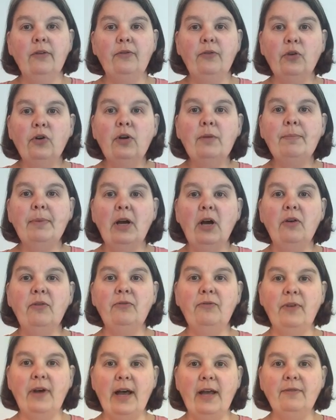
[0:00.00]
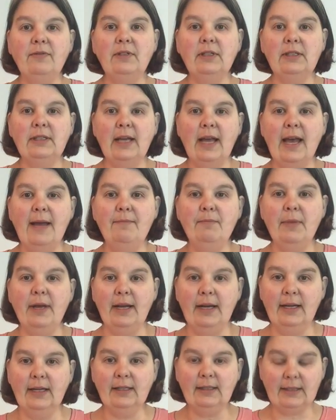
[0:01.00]
for about 5 to 10
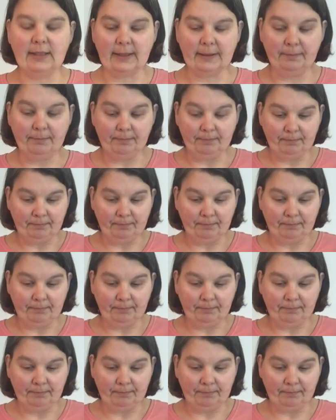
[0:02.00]
minutes.